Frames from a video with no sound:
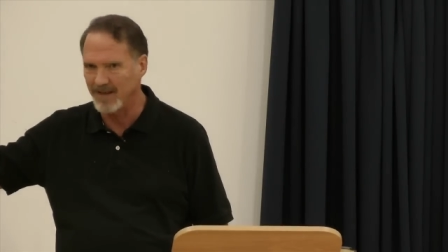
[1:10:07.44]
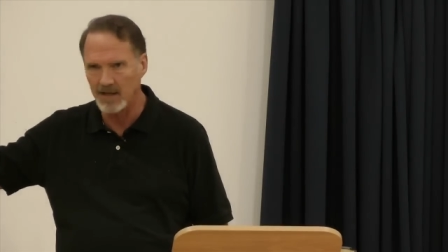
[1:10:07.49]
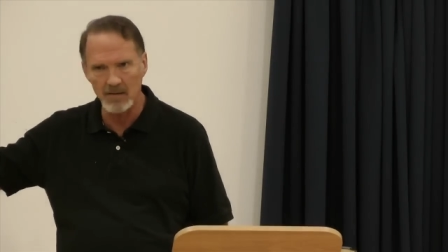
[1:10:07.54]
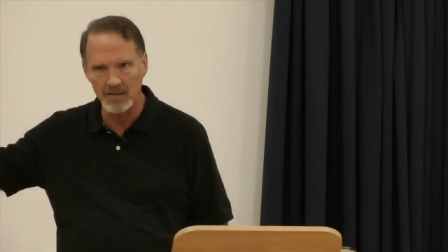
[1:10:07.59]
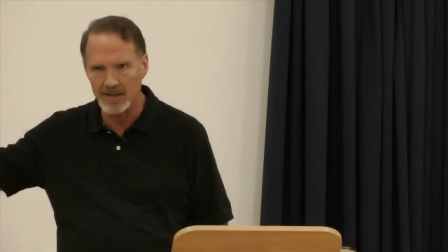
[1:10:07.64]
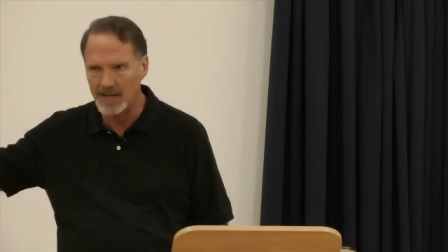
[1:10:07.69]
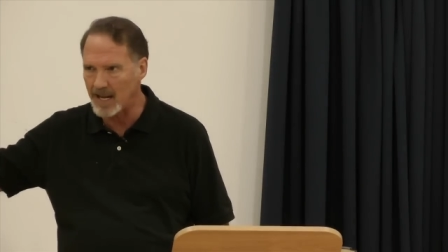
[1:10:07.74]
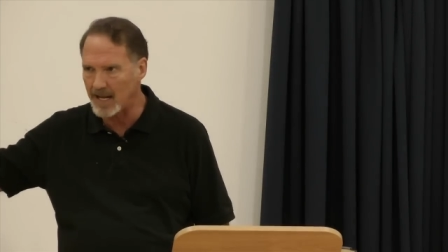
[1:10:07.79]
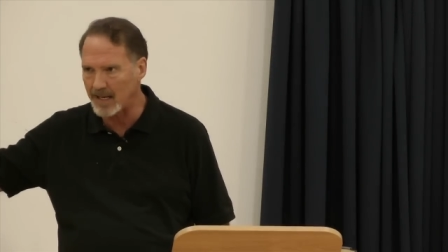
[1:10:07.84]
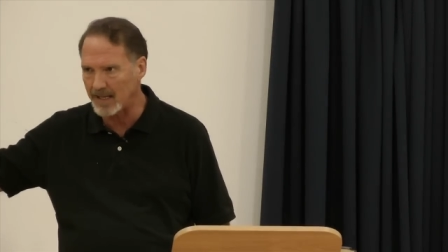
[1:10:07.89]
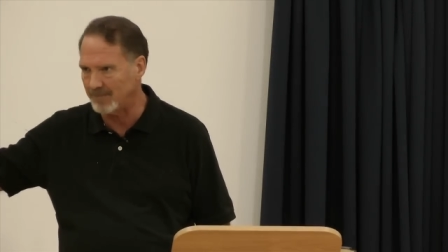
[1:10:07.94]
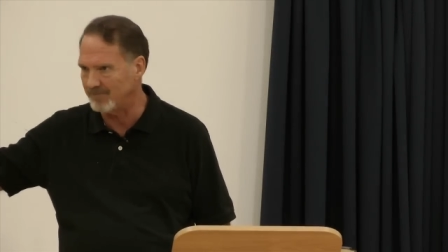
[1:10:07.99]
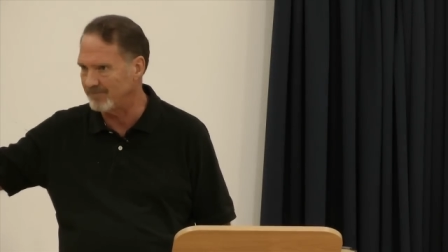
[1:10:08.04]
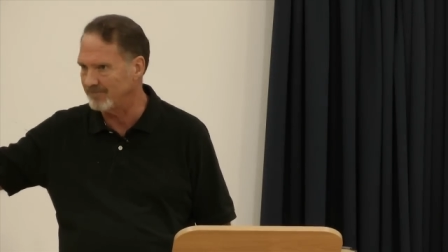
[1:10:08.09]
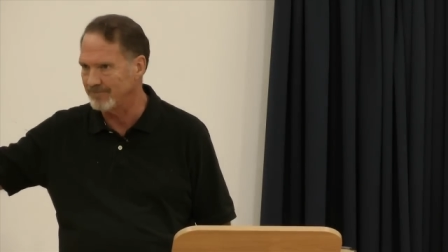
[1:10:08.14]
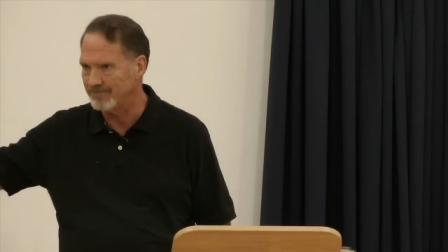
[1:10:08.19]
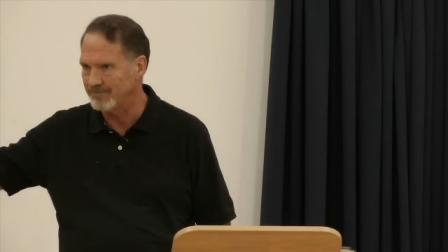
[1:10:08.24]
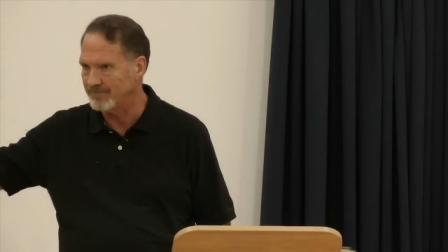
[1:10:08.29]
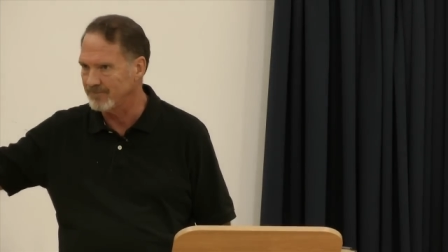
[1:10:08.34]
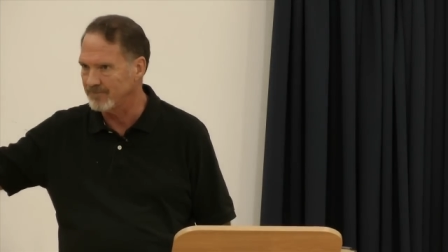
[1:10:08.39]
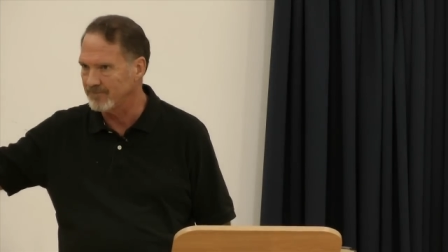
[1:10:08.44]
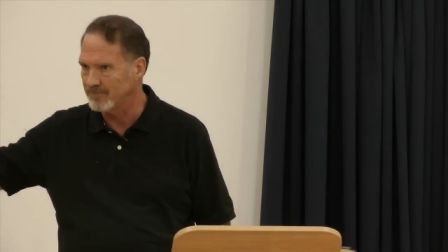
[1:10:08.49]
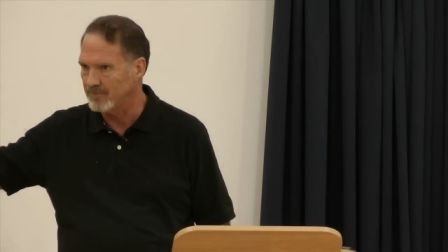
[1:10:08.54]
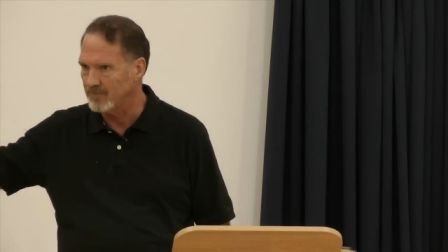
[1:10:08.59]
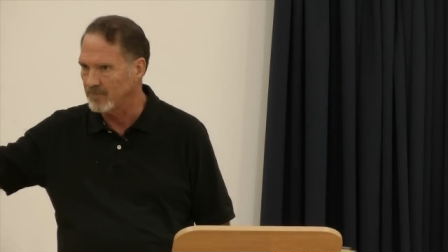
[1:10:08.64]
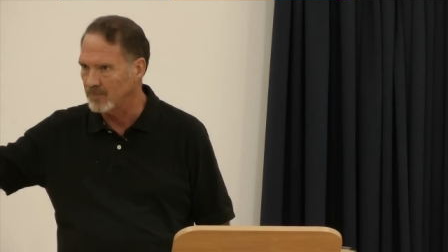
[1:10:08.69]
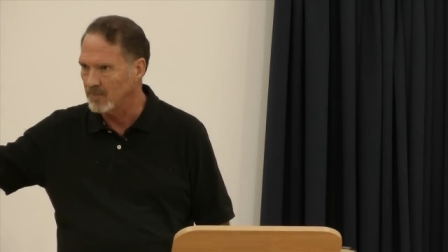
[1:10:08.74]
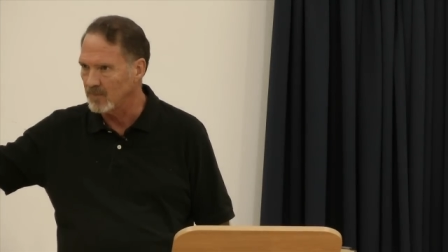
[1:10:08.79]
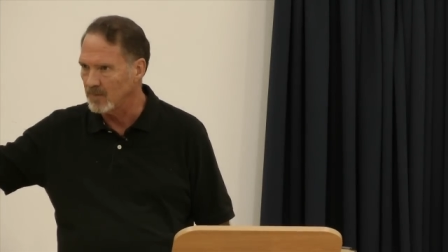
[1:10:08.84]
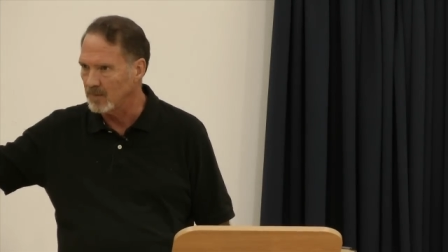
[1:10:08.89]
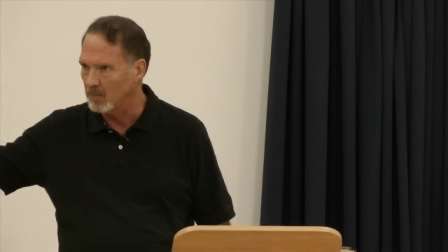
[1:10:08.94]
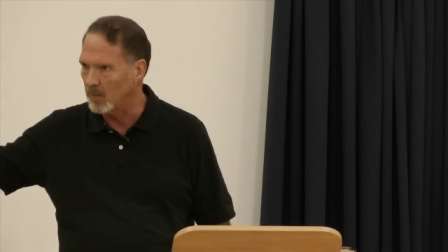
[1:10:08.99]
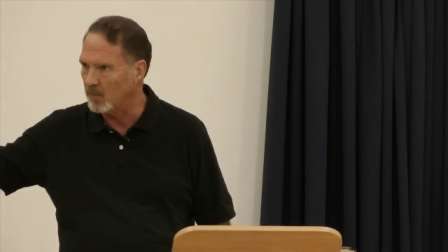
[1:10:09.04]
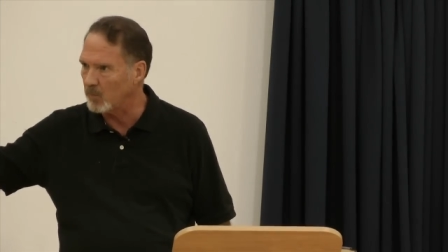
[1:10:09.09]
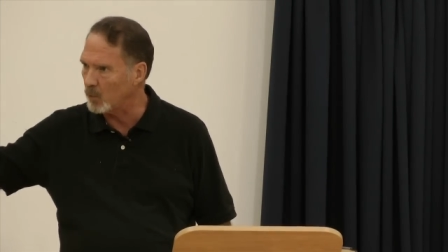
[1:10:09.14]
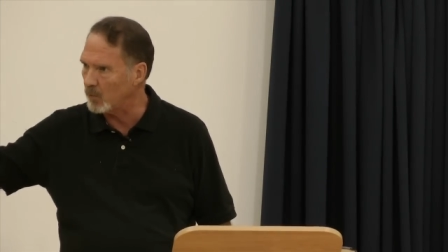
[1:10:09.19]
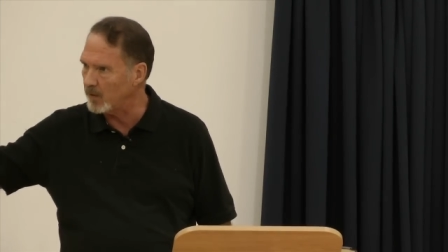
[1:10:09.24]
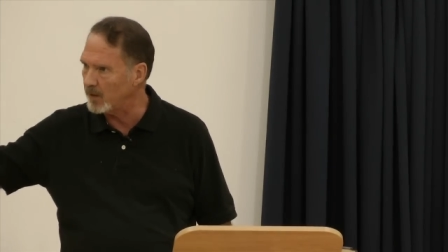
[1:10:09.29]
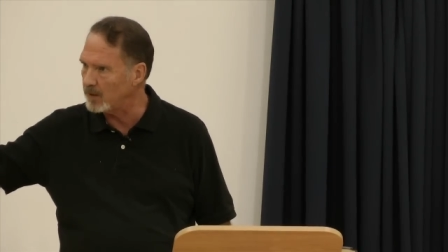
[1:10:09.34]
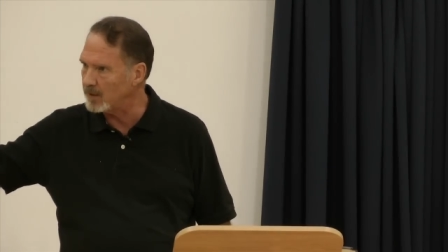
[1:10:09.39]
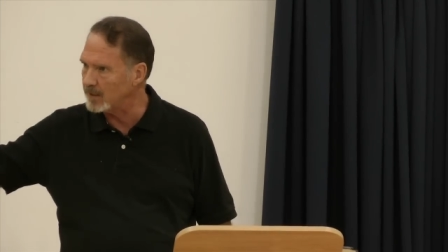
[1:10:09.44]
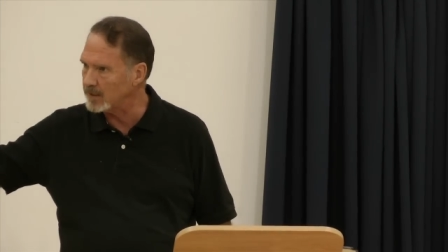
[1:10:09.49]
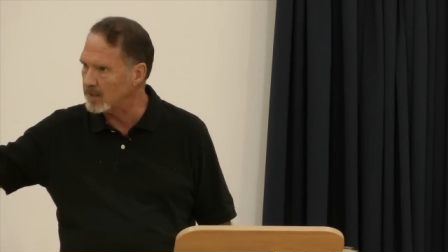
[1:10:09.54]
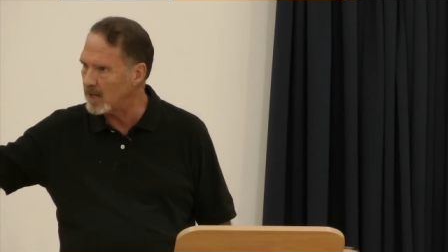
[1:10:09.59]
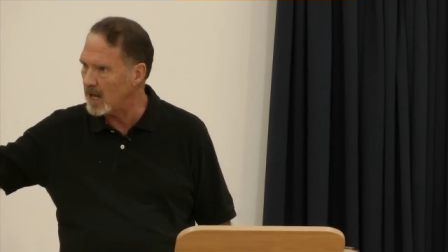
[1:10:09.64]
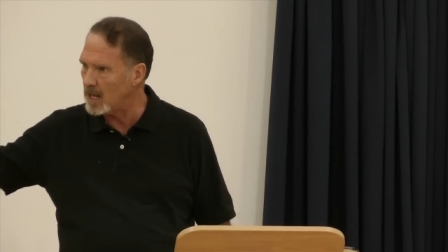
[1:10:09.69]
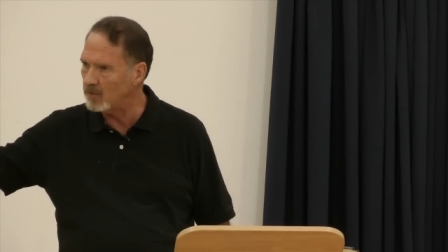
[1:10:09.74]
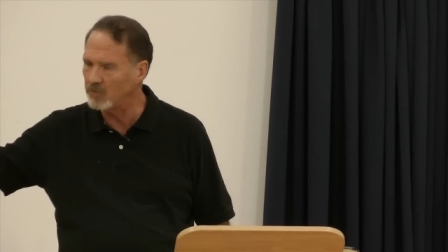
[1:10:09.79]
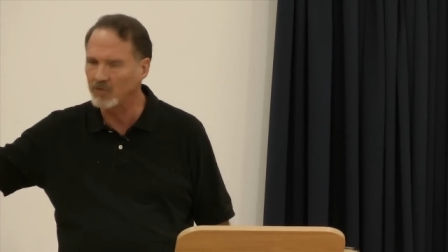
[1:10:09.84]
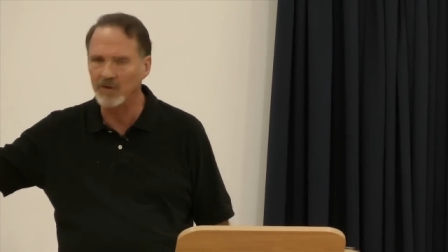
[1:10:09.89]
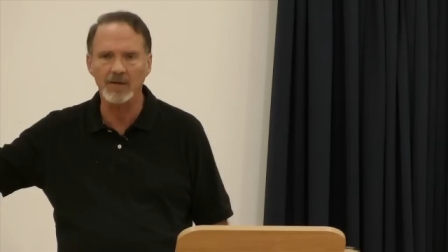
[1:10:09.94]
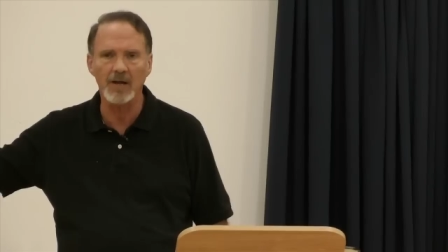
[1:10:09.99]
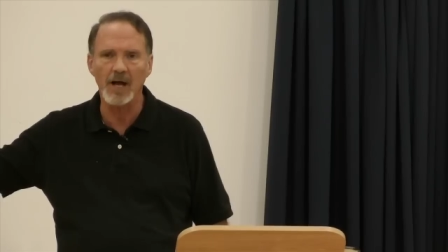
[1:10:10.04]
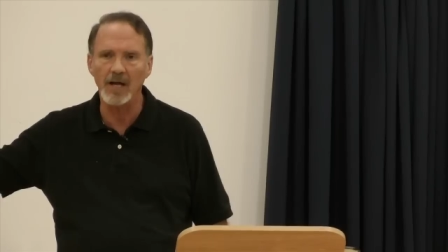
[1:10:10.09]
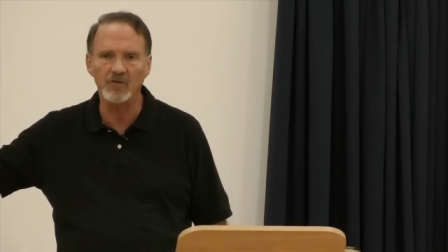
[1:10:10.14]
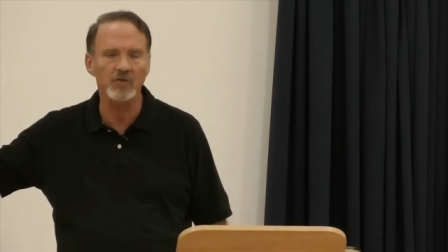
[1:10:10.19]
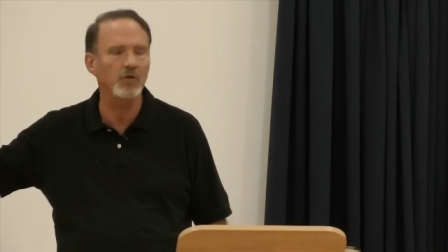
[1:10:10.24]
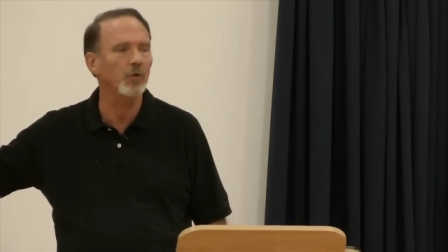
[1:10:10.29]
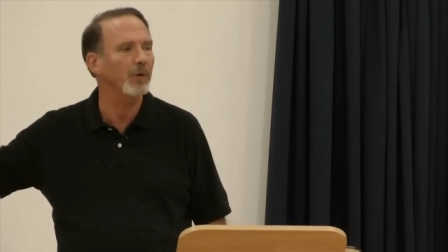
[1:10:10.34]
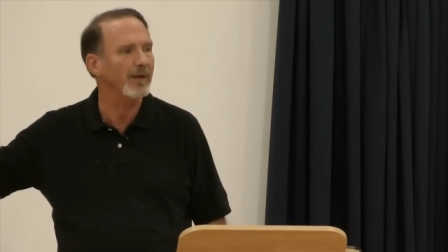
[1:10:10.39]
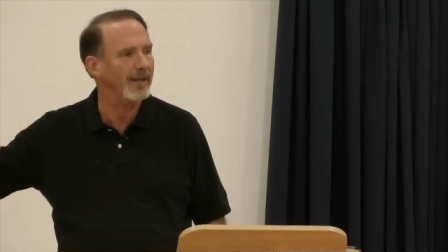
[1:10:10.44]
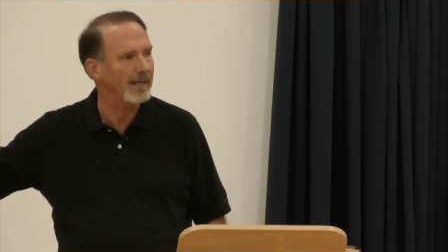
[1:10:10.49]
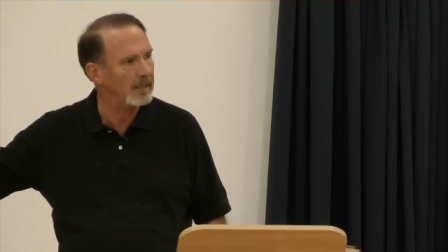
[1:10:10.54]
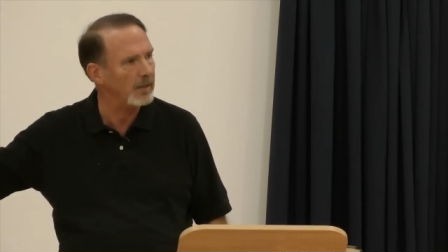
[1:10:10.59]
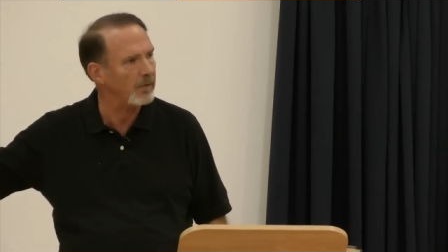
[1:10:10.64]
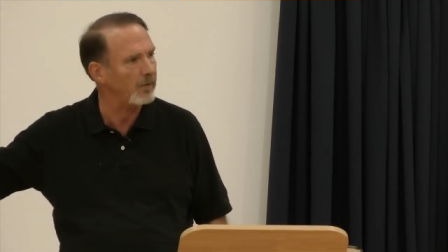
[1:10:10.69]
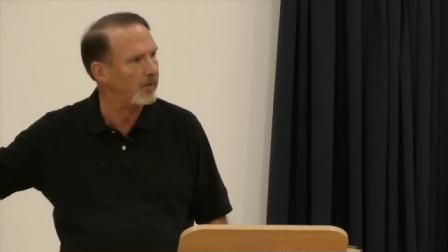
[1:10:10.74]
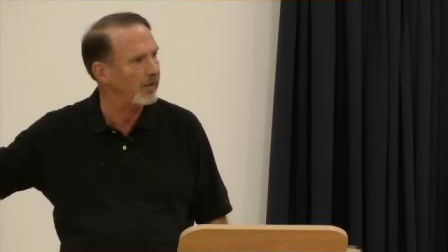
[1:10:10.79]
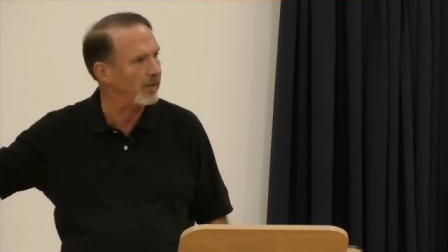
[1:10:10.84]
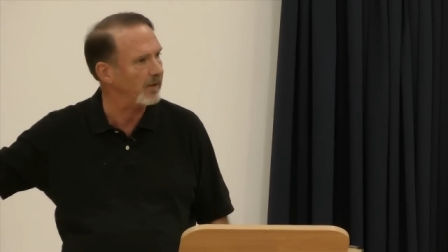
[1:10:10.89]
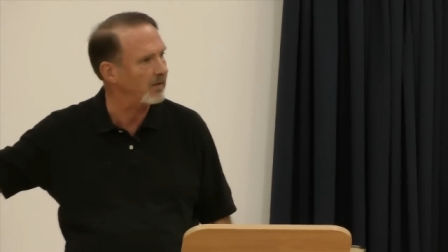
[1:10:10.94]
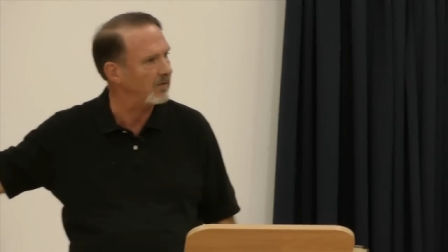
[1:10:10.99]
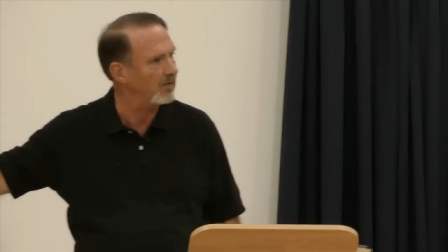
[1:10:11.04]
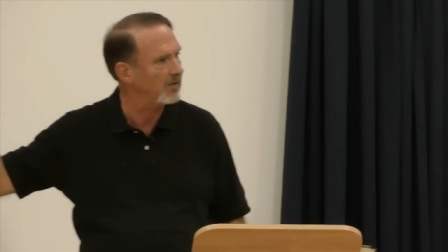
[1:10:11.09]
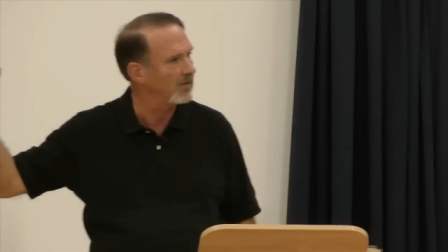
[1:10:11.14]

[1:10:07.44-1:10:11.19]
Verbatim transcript: they don't get it before they'll acknowledge that God's doing anything.